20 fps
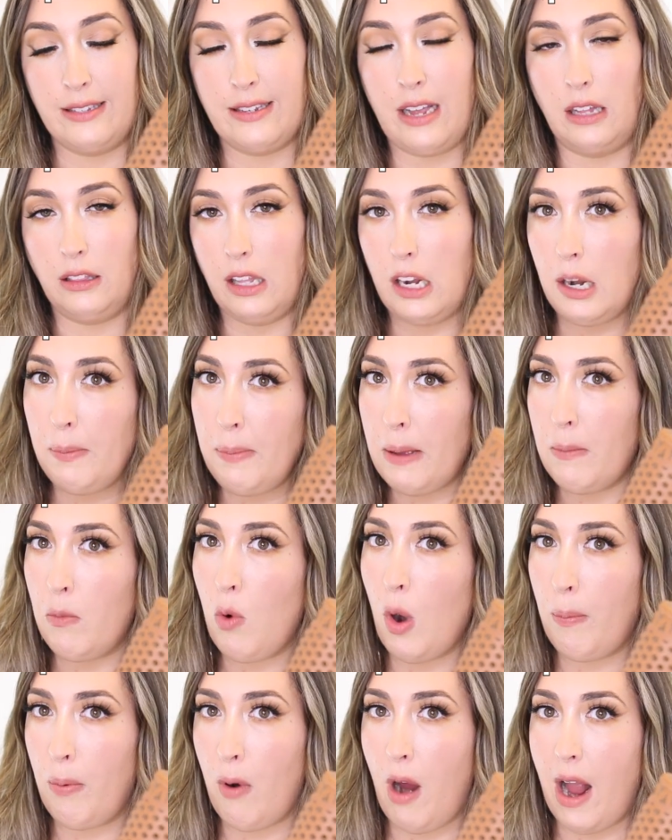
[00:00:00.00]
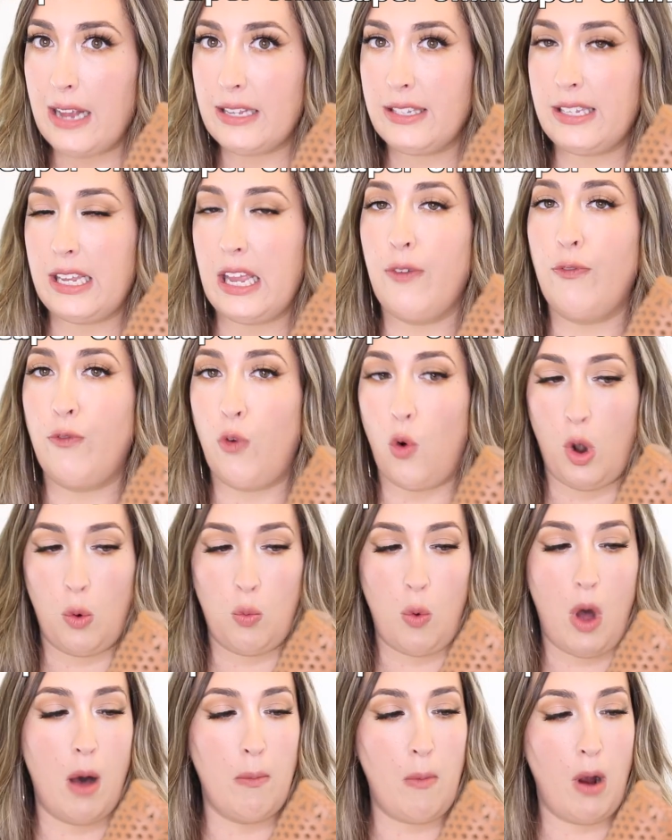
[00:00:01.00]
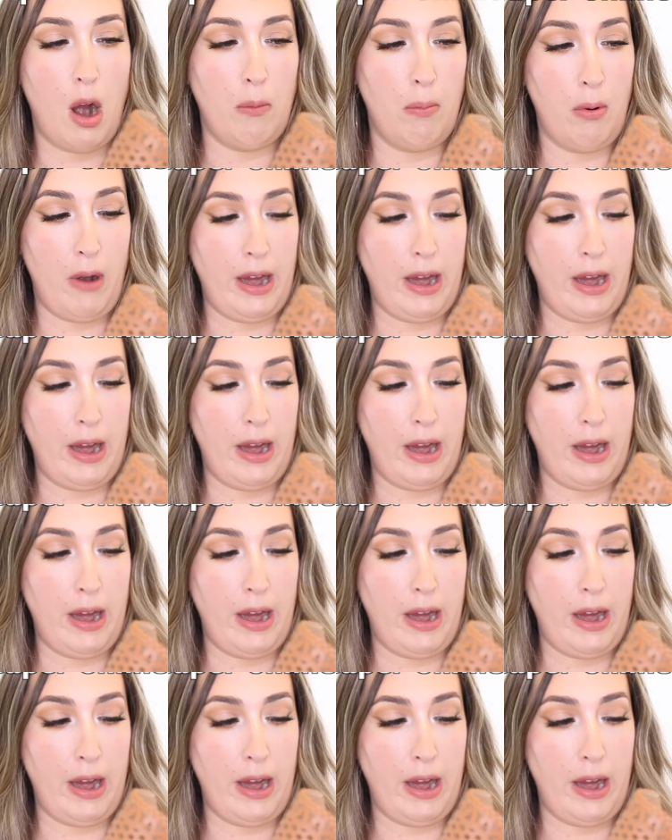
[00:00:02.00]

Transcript: a little bit more pricey for Walmart